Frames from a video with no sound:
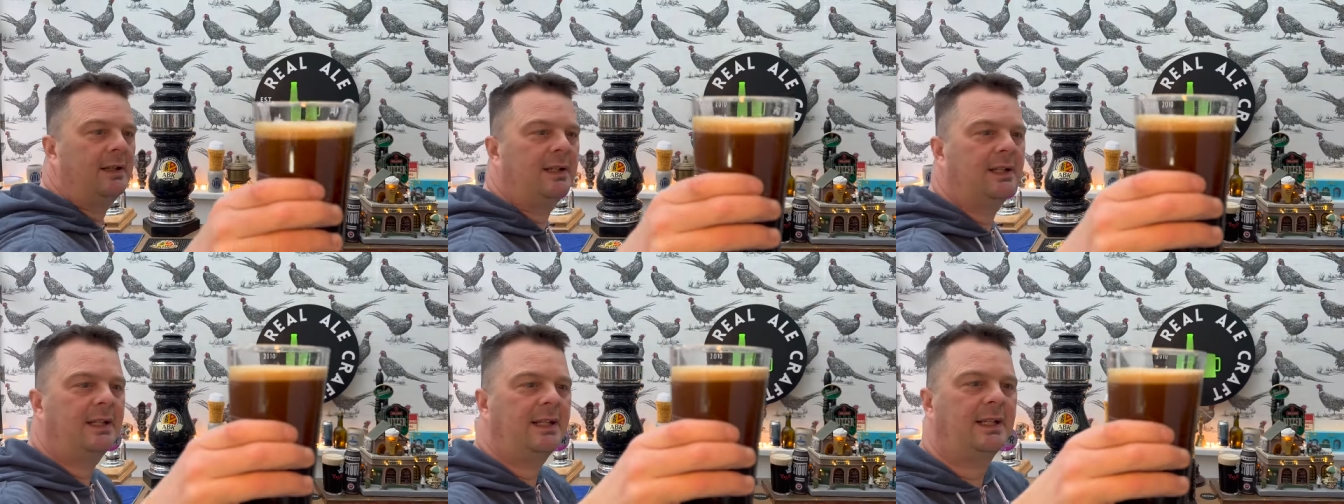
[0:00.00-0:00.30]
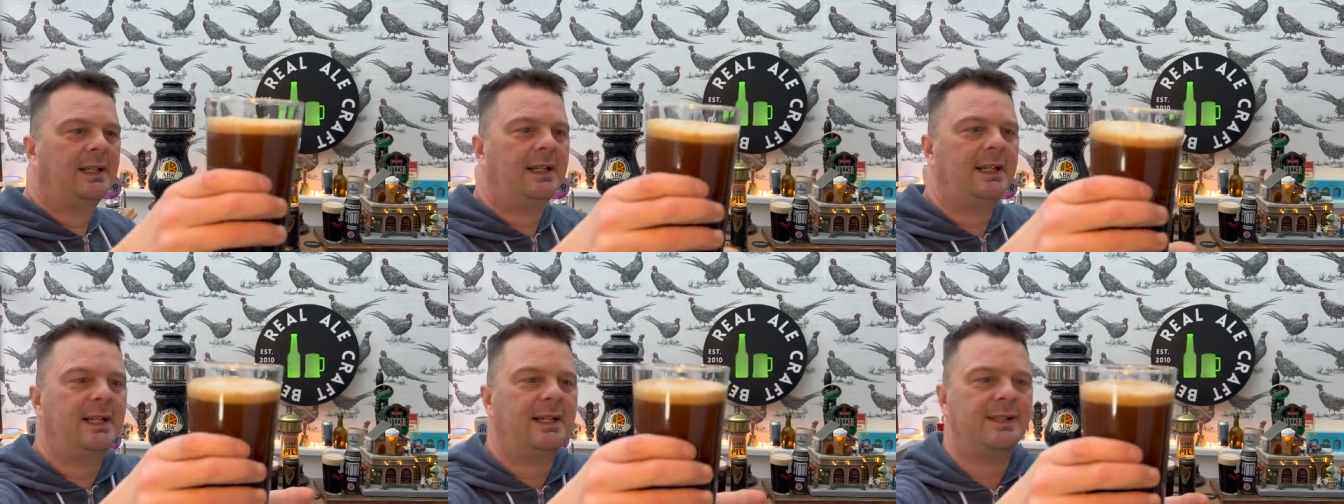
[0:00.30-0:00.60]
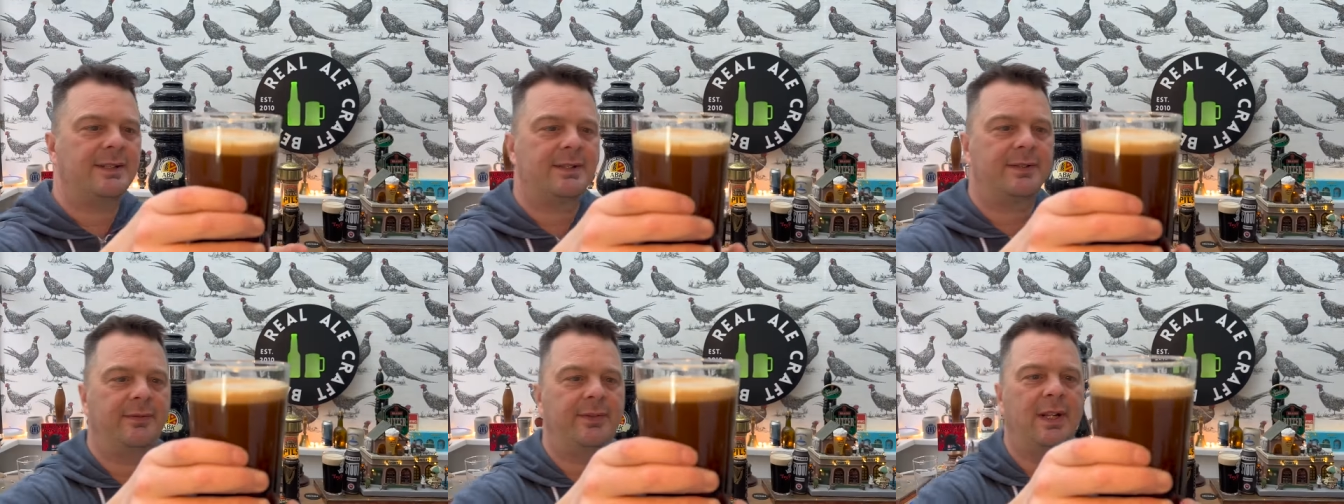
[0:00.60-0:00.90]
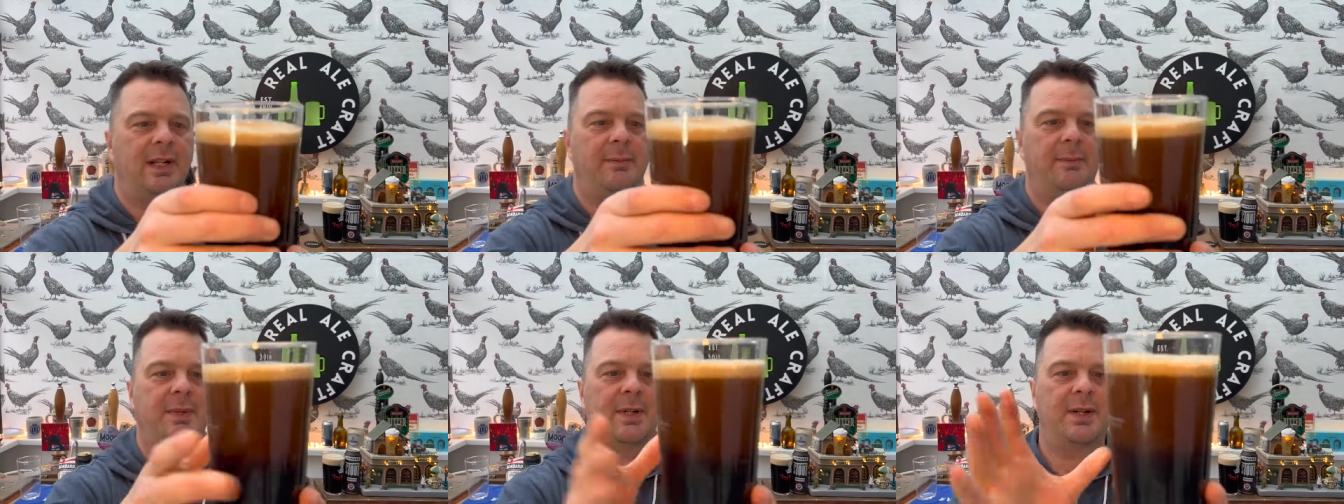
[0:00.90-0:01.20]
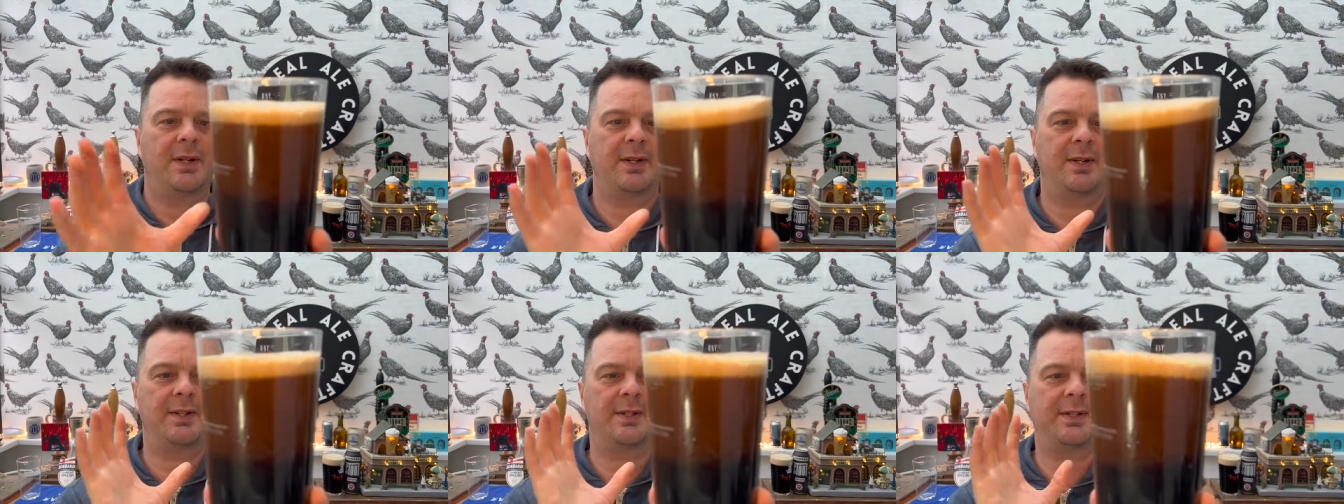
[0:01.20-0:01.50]
It is developing a
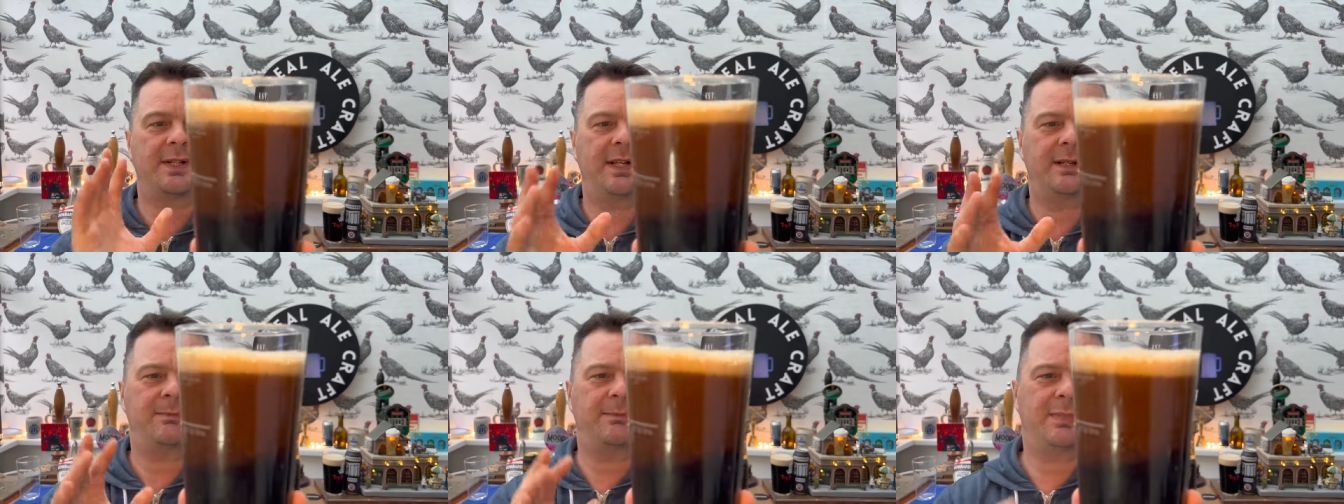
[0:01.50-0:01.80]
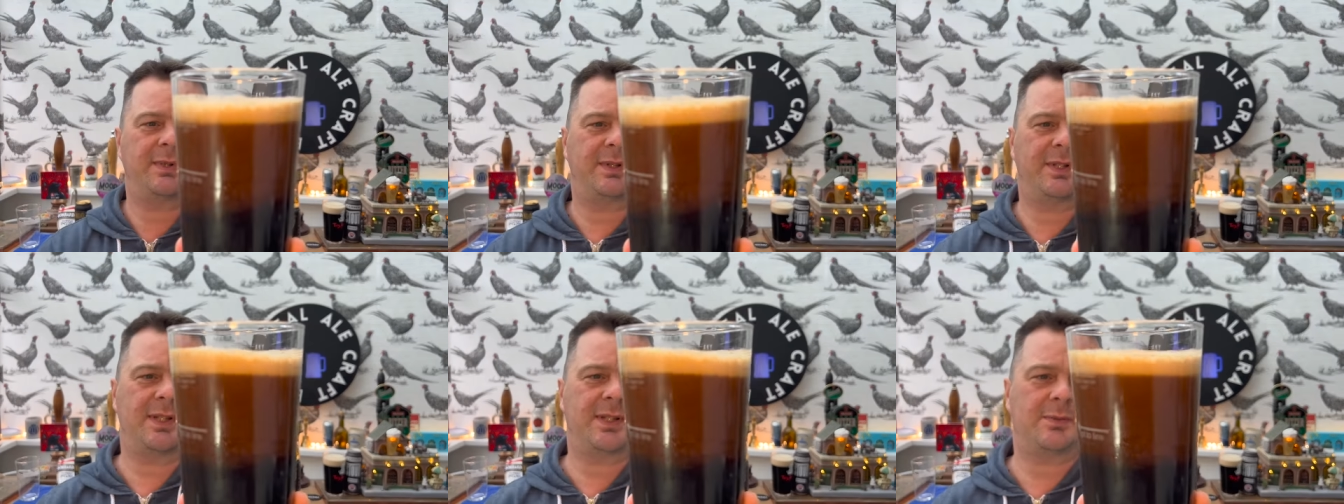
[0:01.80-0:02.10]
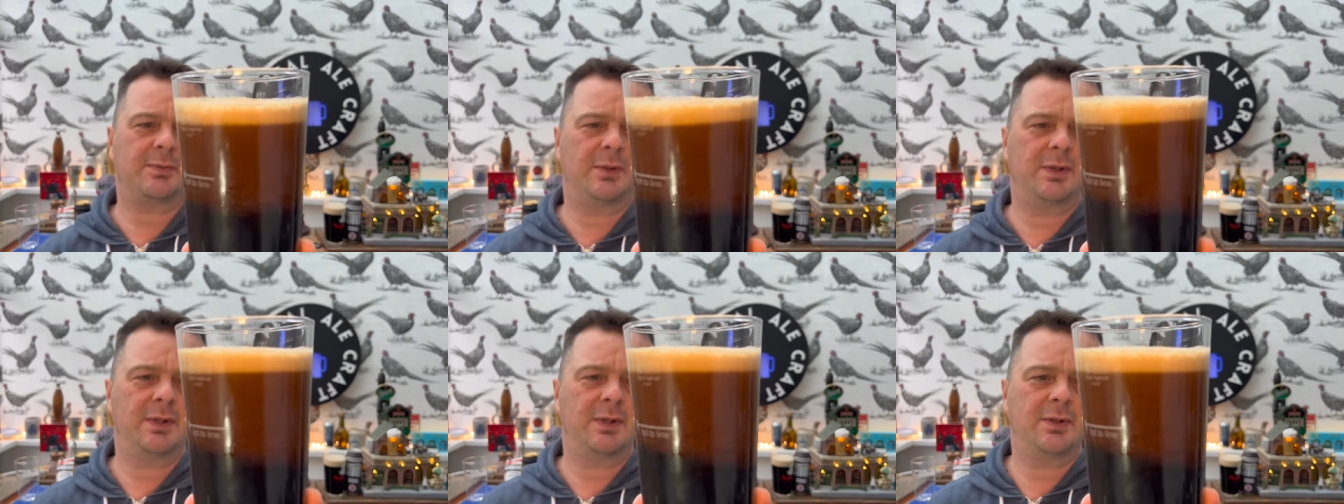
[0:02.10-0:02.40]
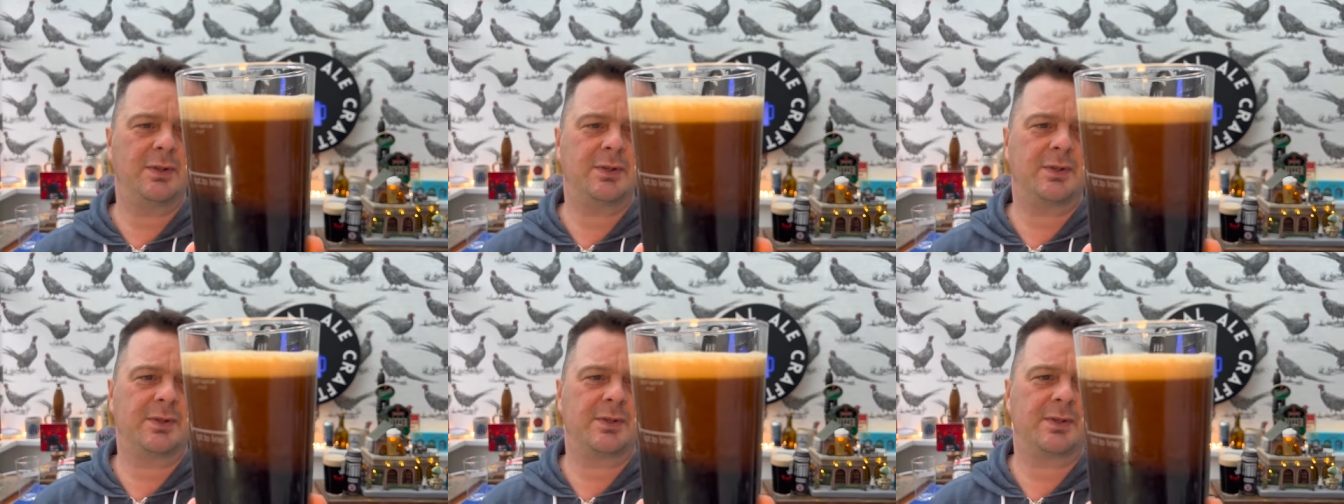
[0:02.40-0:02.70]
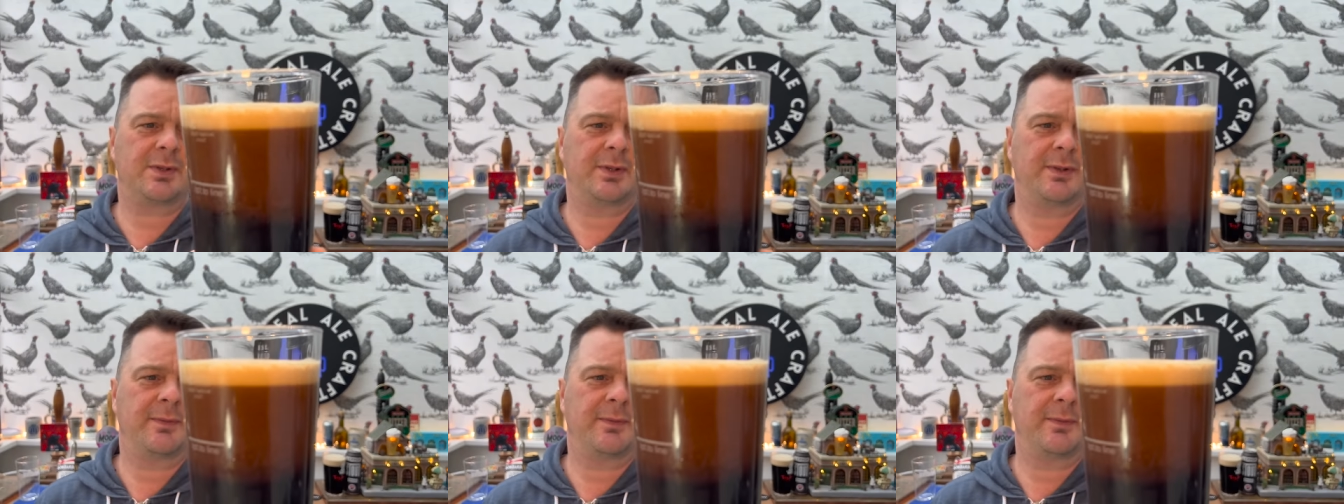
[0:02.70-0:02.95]
nice head, but this one looks,